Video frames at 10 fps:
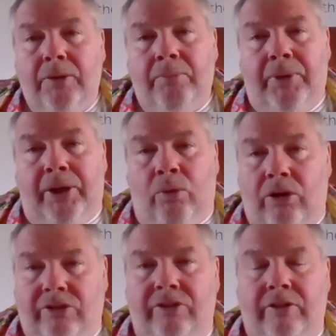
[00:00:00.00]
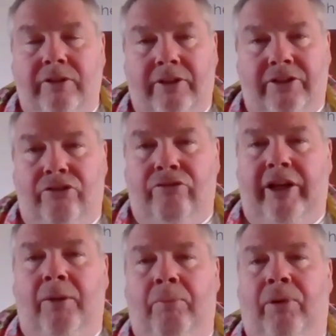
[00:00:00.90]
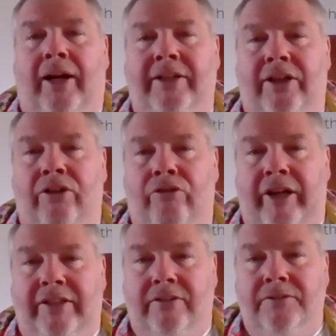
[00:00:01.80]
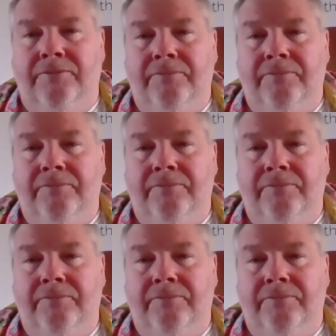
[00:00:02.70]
But it wasn't. There's a real practical reason.